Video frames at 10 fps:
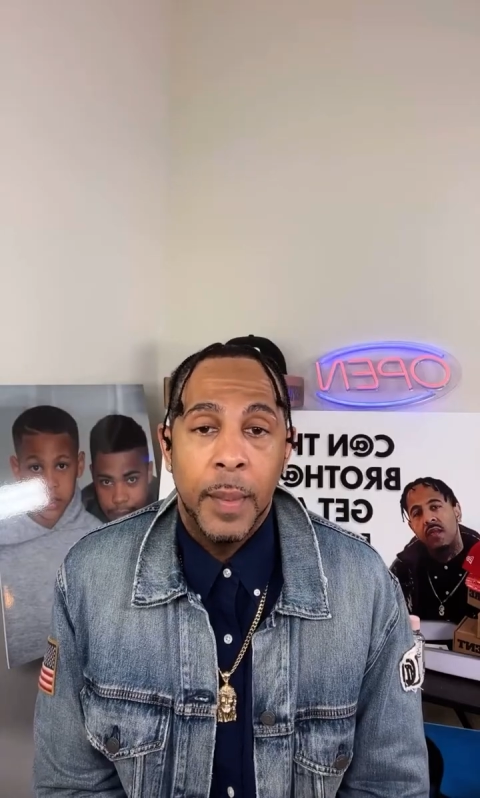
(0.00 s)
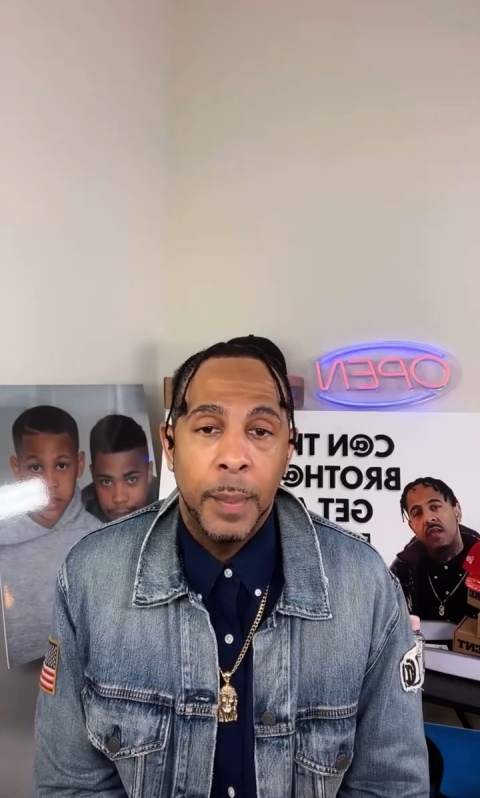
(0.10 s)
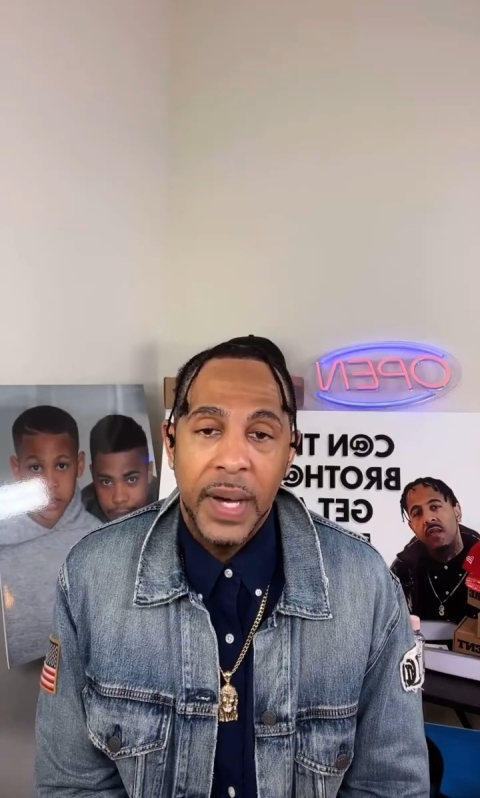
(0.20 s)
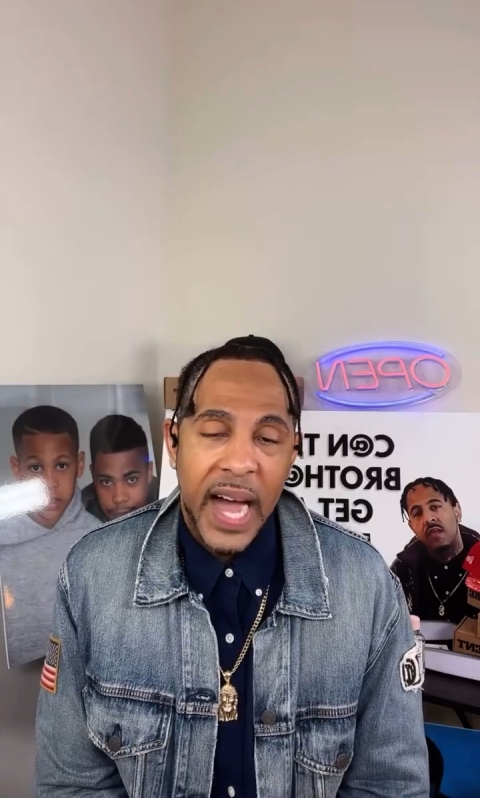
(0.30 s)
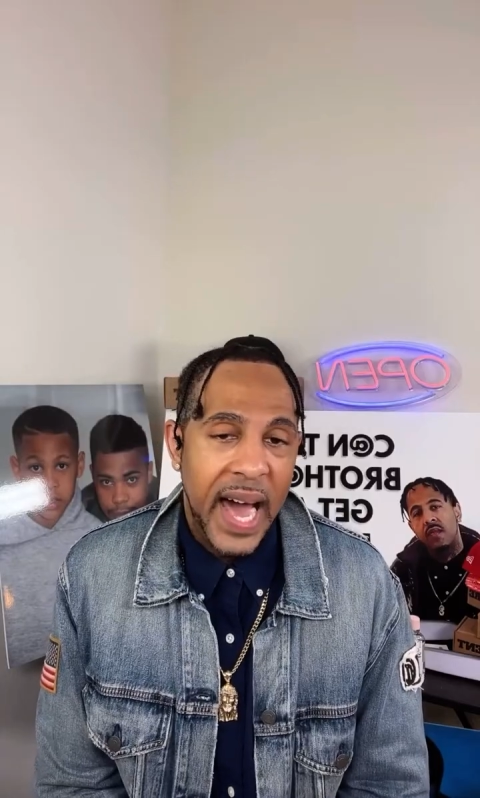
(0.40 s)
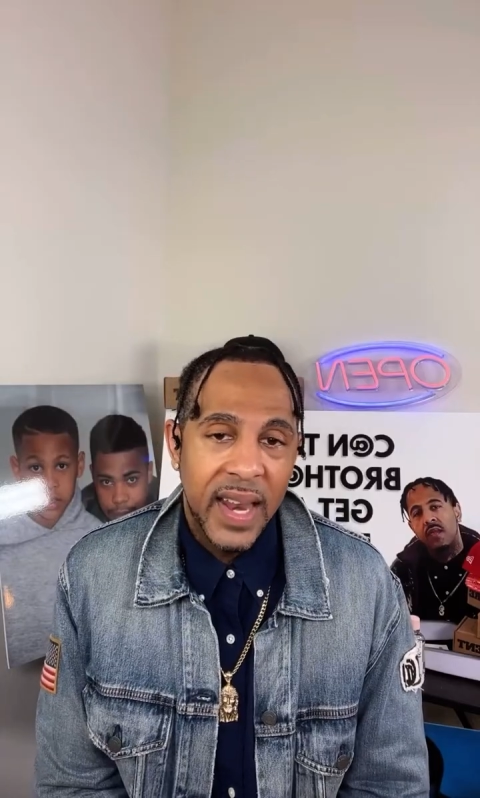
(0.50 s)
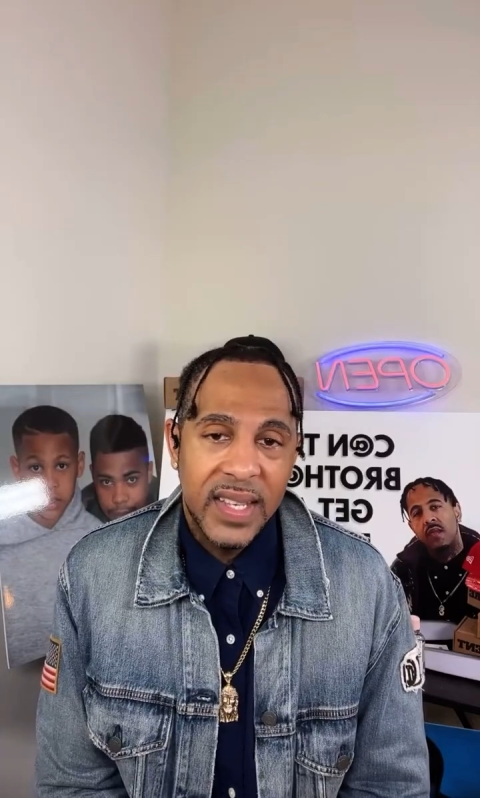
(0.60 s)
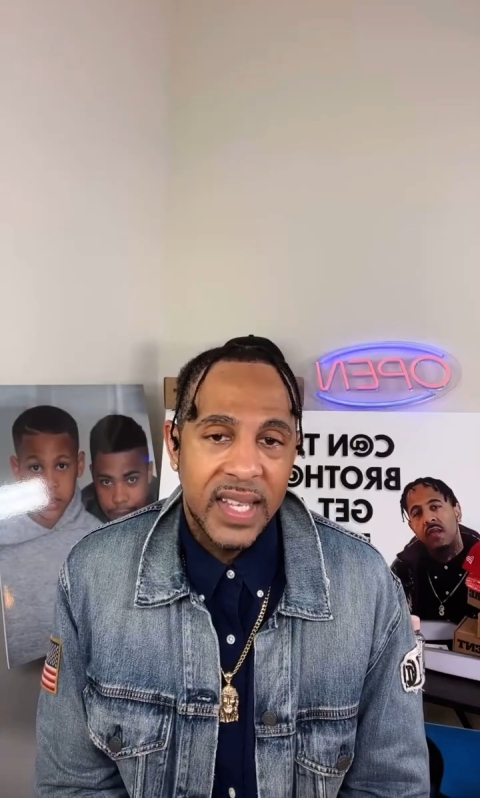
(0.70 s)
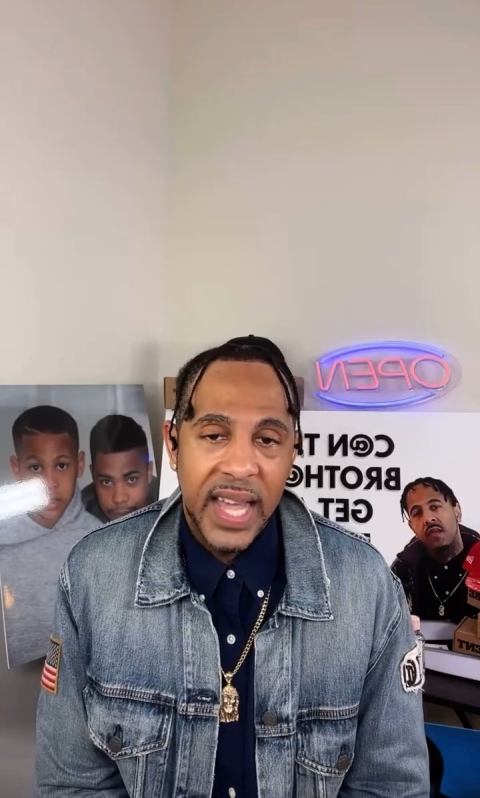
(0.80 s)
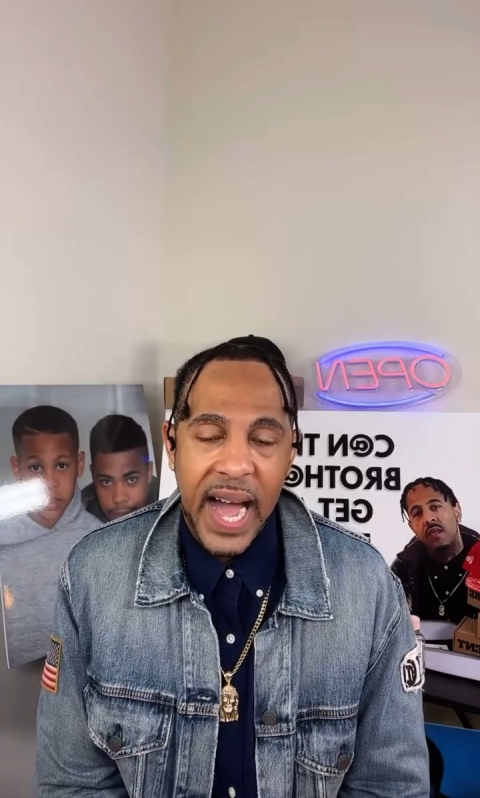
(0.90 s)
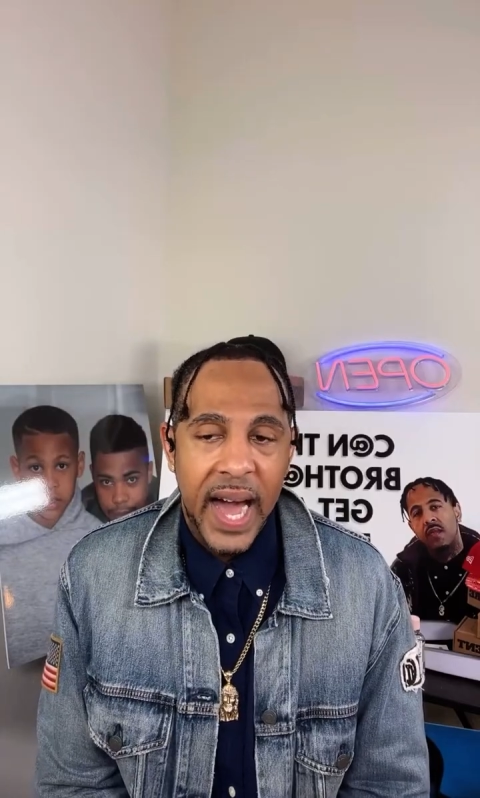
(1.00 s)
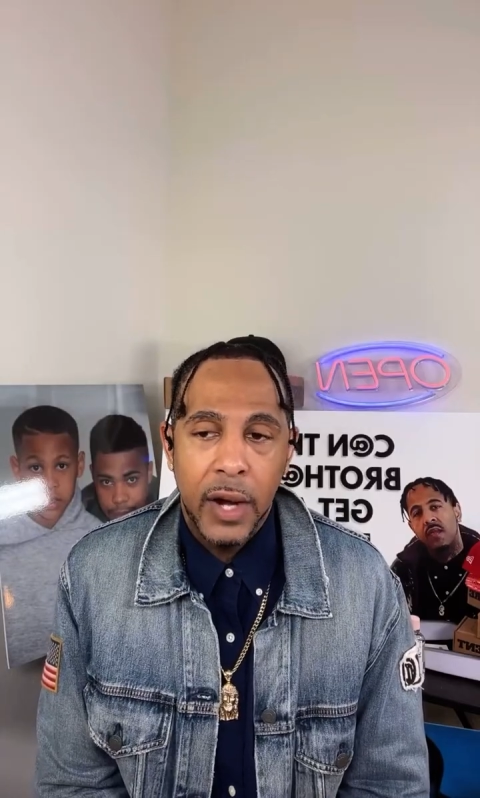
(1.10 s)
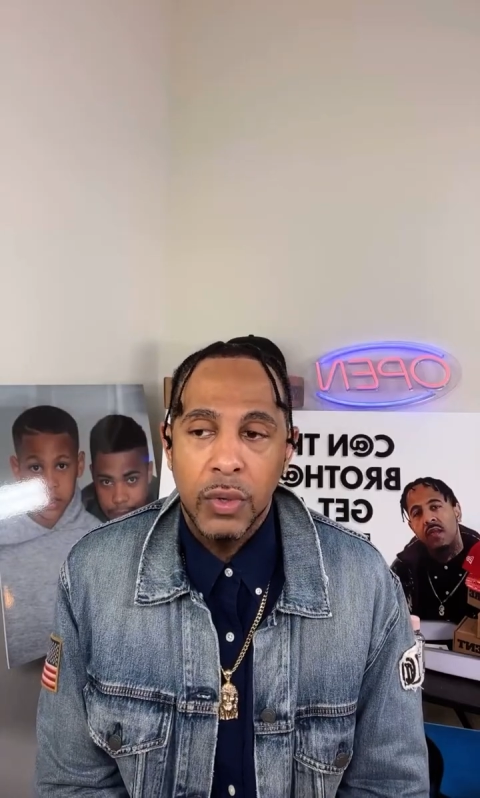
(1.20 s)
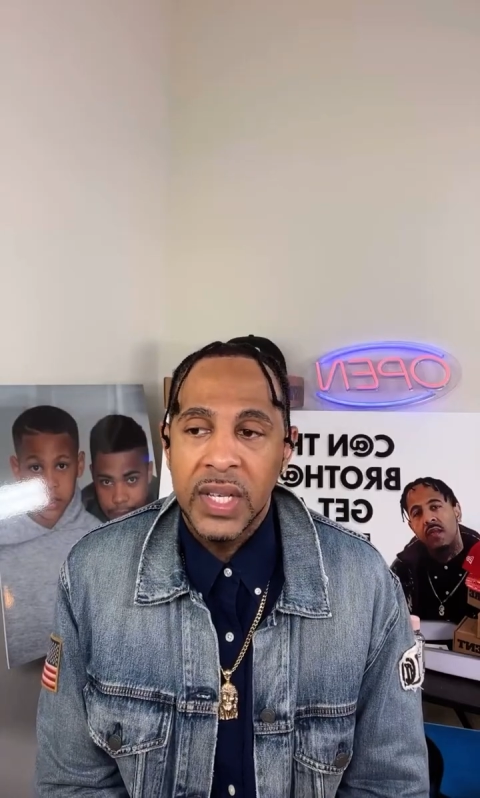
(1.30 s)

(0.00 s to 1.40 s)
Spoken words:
But honestly, I don't